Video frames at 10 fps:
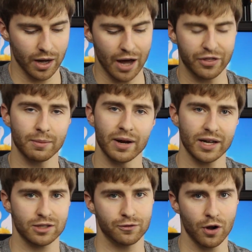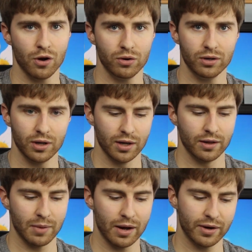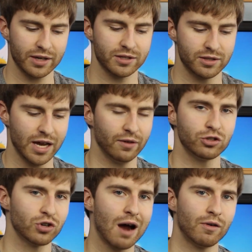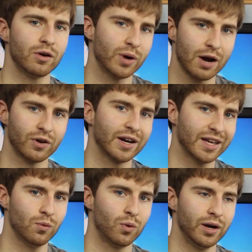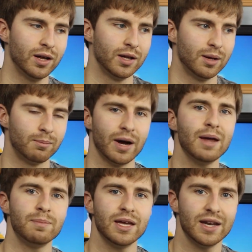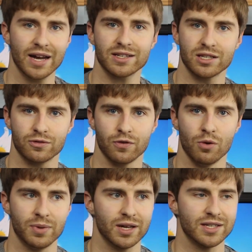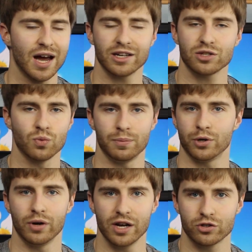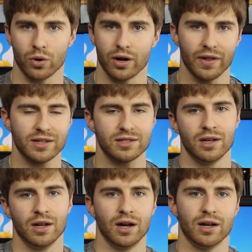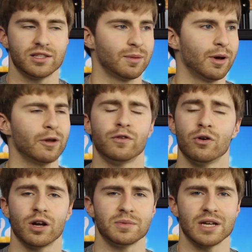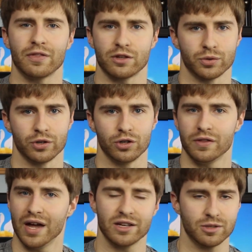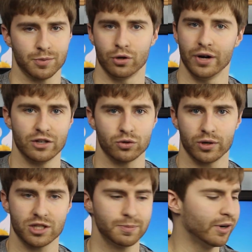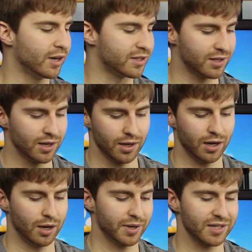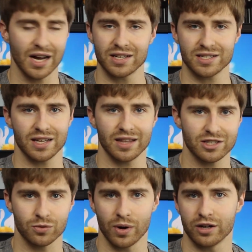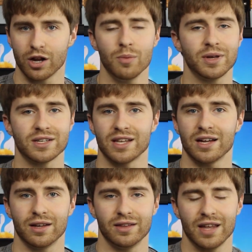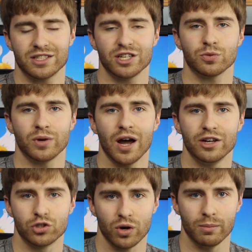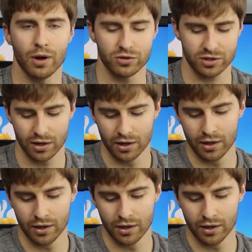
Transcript: I think my next phone... my next daily driver, whenever I get one, might be a Nexus phone, because I just want pure Android, unless uh, some other phone comes out that's really good that has a pure Android experience, uh, because I just think that's the way to go, because that and that's just what I enjoy most.